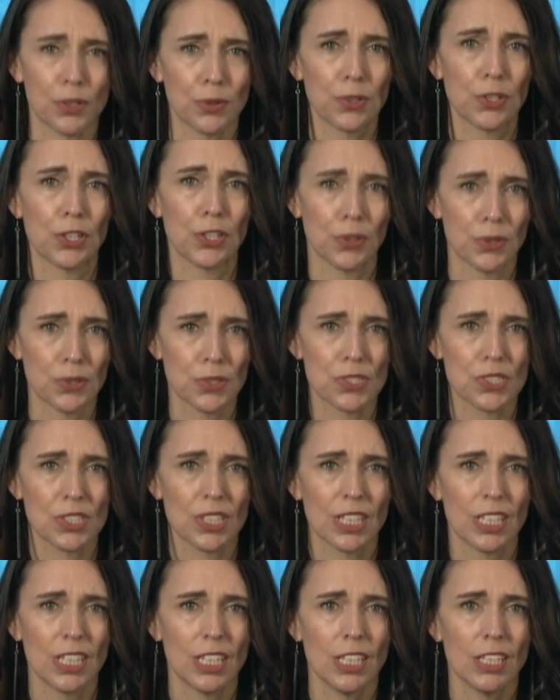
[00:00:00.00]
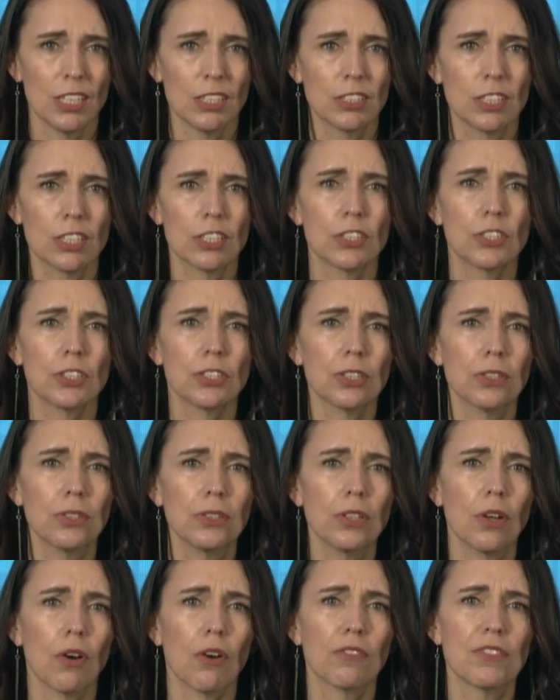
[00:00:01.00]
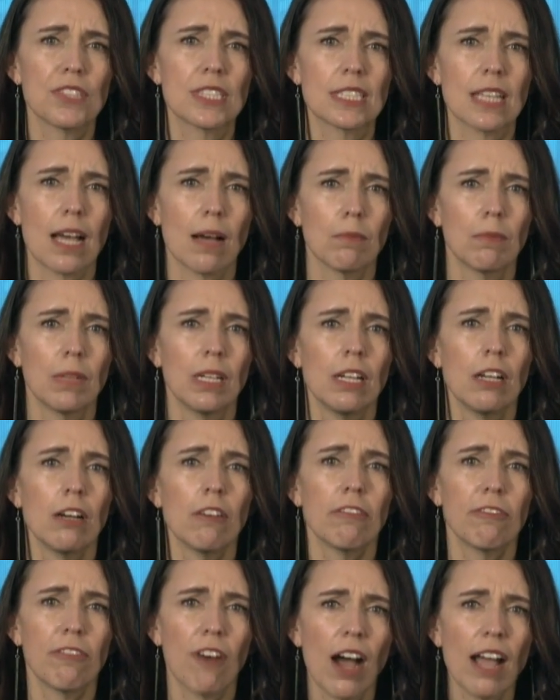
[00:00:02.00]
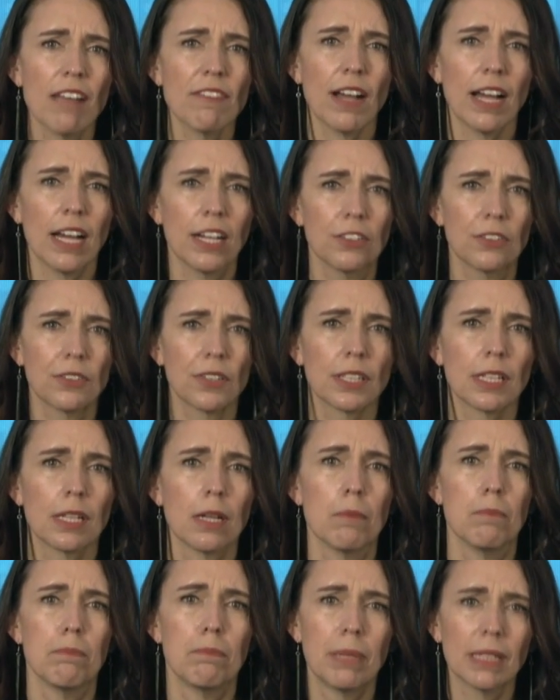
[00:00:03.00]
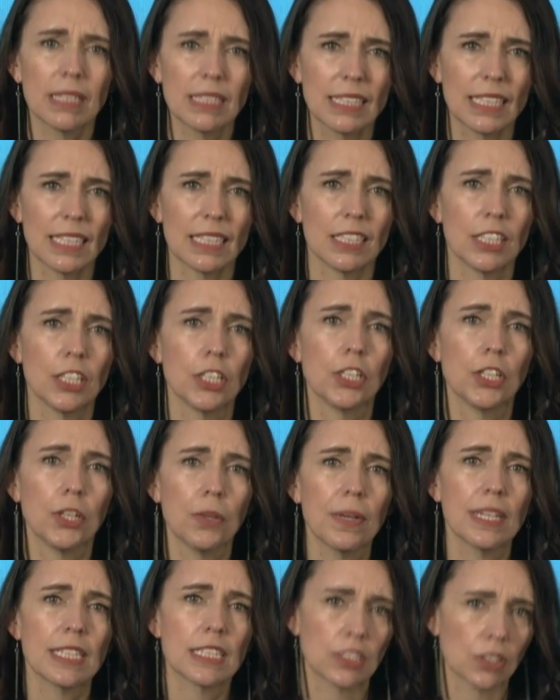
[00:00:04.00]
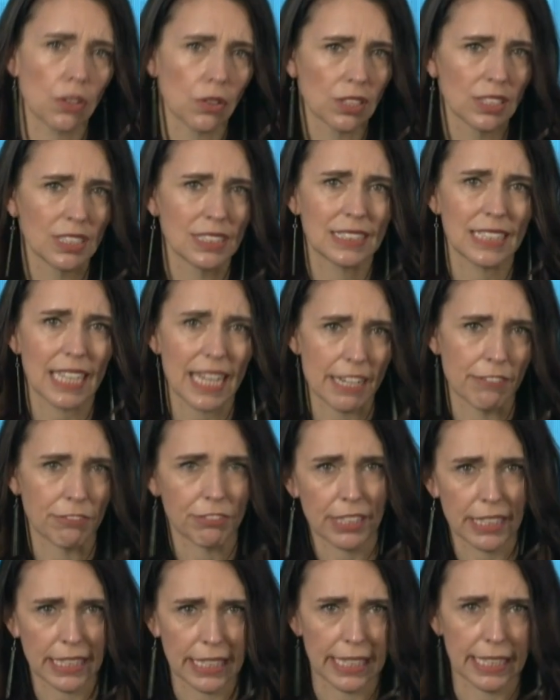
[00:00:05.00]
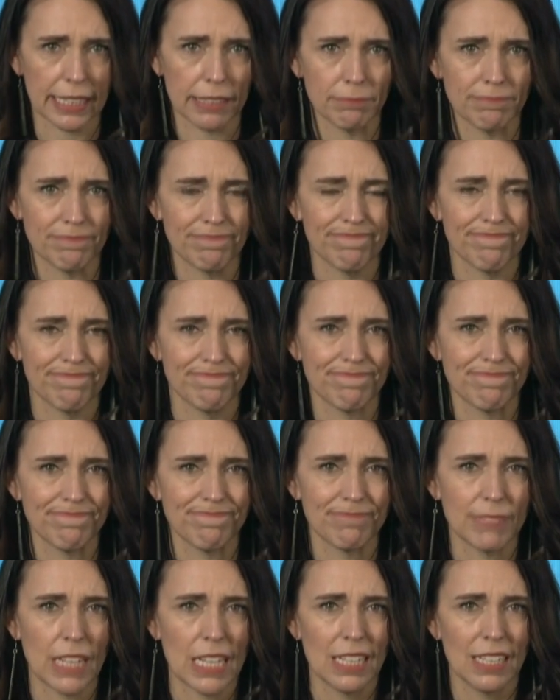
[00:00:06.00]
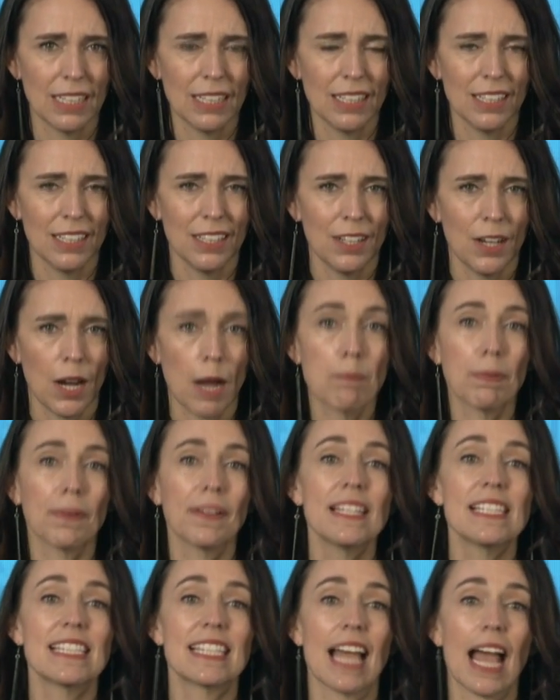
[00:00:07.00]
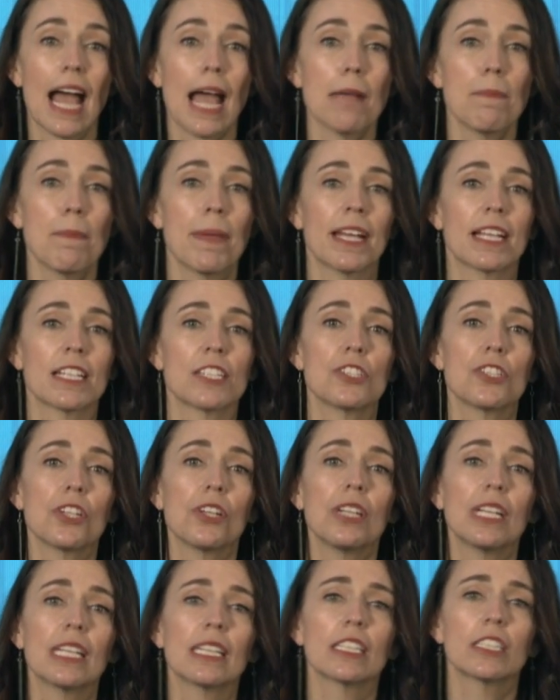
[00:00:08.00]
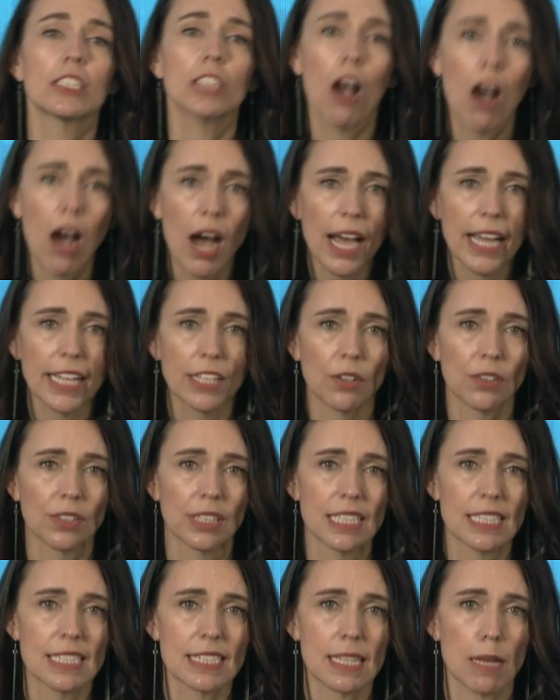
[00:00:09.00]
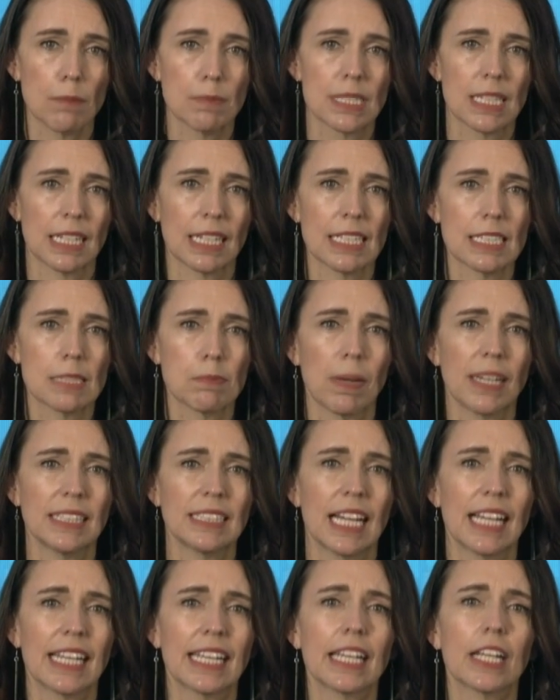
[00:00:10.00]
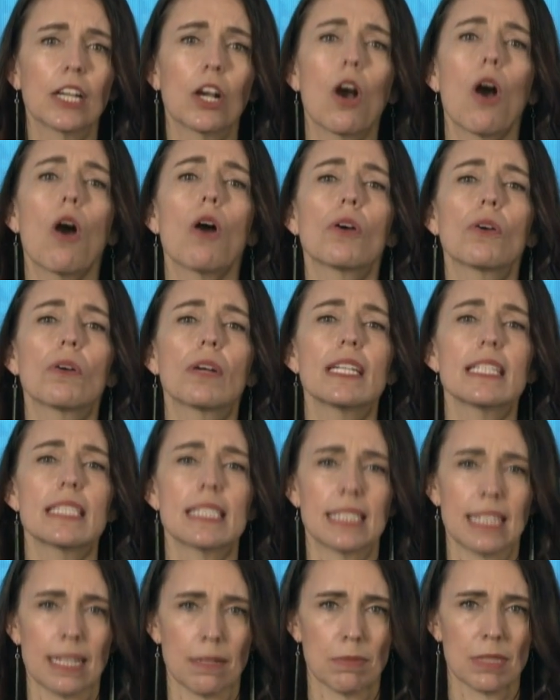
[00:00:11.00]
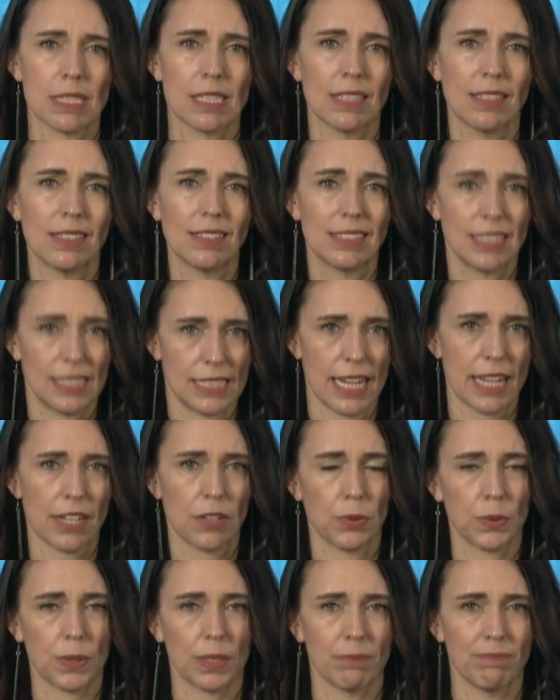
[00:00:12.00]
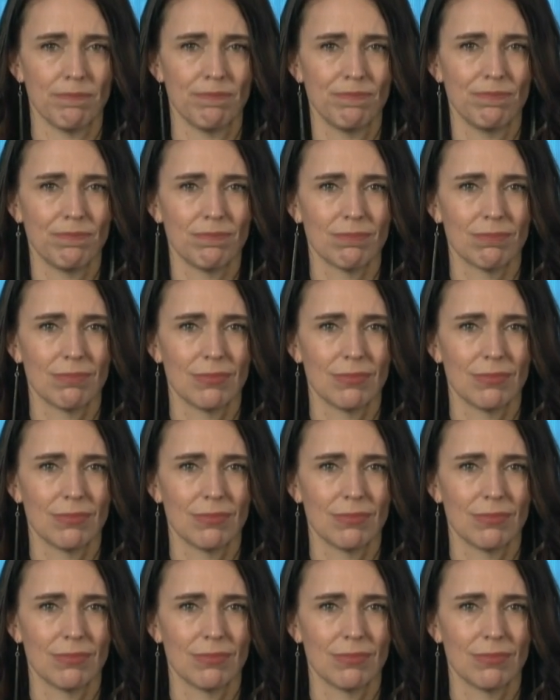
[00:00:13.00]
fuel use to the tune of some 500 billion US dollars every year? I'm pleased that APEC is turning the tide on these subsidies by taking concrete steps to tackle them.